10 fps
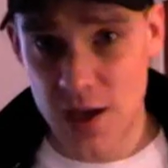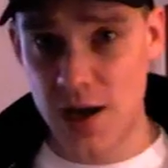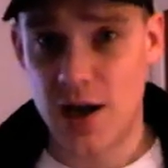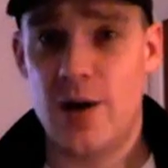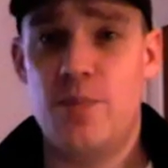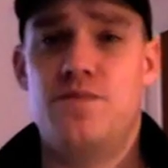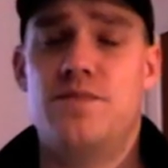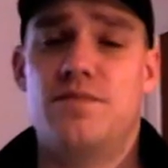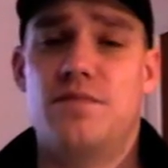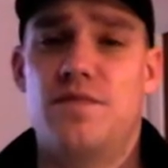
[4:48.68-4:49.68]
A
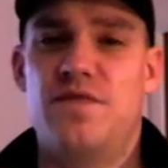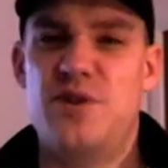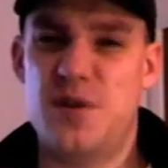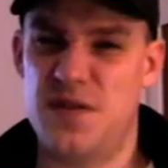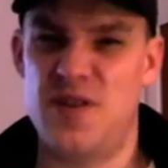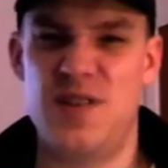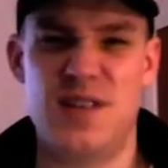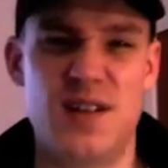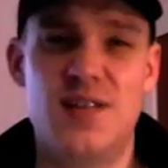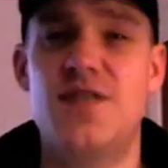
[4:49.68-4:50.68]
few other very
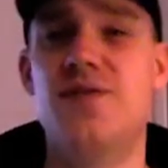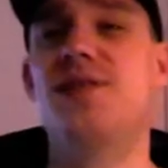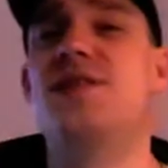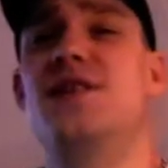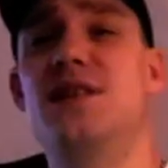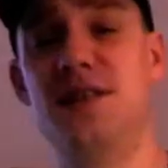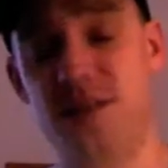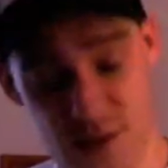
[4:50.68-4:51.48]
subtle differences.